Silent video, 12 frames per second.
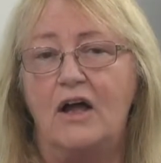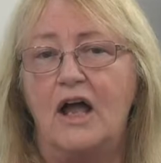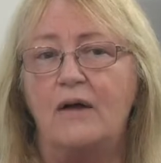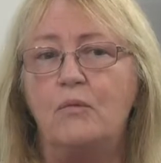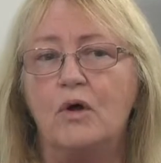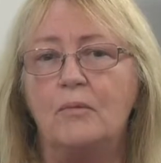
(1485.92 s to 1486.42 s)

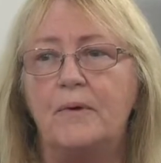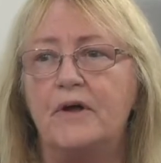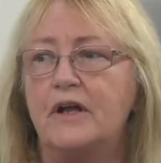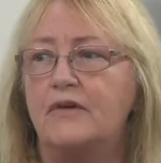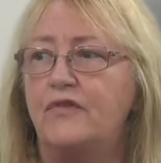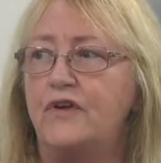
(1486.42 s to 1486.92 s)
And we'll
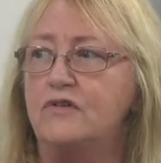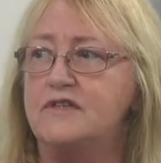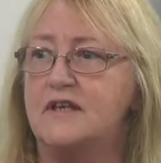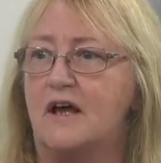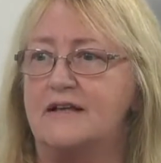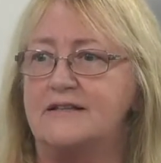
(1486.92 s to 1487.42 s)
put a few
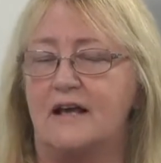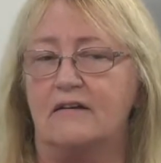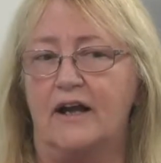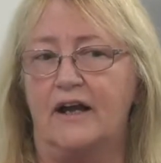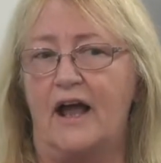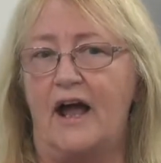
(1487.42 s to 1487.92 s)
signs out,
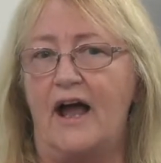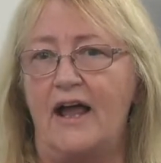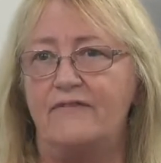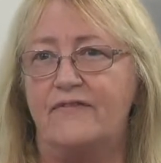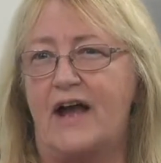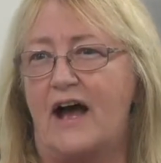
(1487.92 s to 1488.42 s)
like
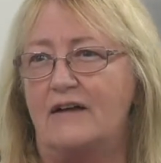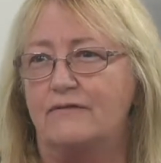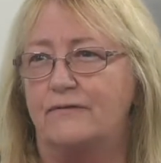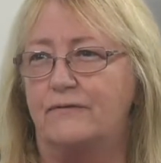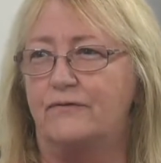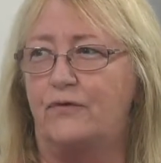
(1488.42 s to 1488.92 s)
I
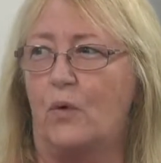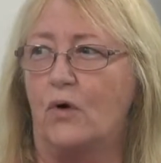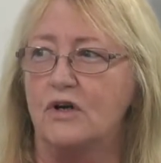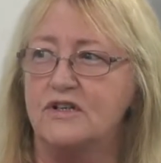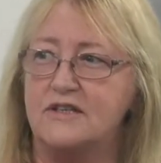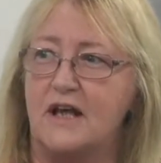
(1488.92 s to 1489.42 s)
got
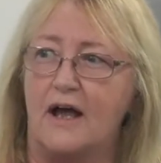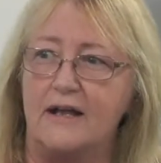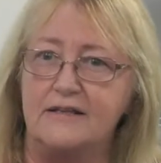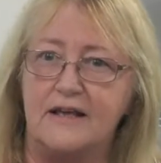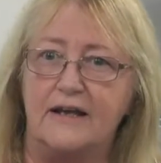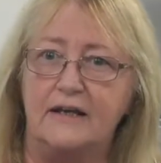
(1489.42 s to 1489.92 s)
4
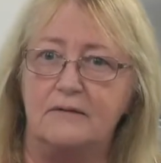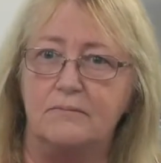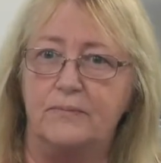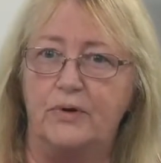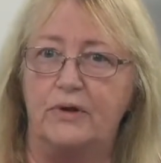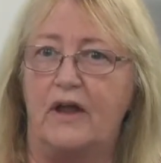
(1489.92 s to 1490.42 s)
signs I can
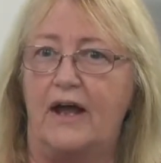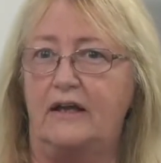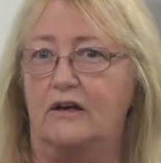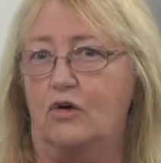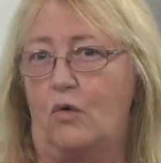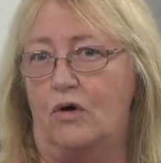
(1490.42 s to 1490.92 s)
put like
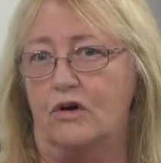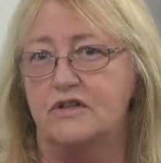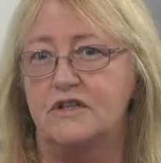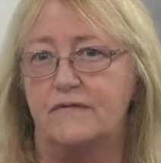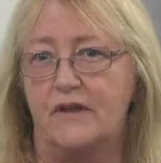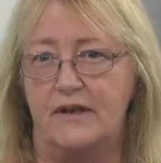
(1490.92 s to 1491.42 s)
in corners
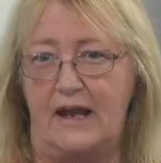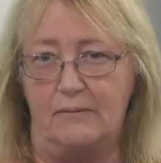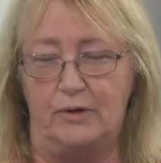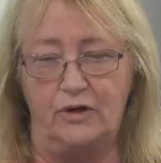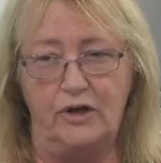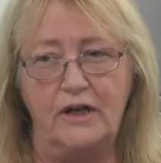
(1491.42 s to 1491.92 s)
of the
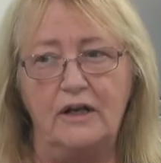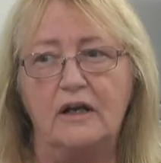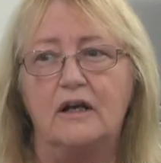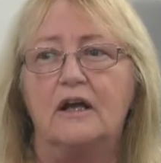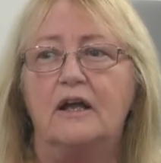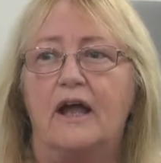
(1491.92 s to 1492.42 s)
neighborhood,
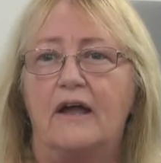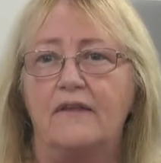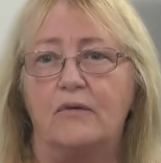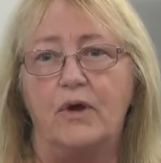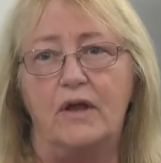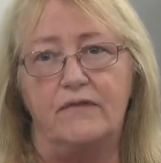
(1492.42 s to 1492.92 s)
and
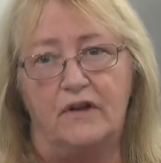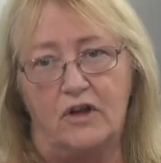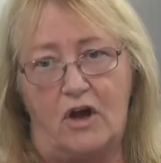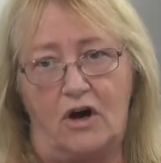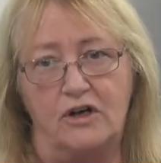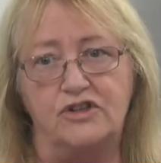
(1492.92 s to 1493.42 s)
then we have the
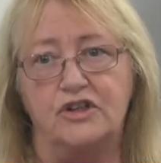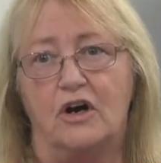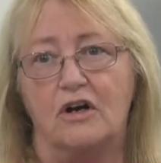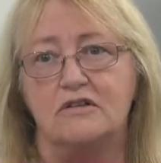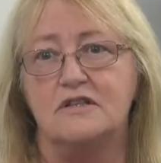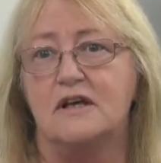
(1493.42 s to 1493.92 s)
large
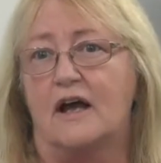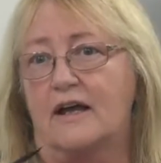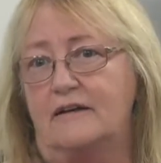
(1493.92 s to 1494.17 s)
yard sign.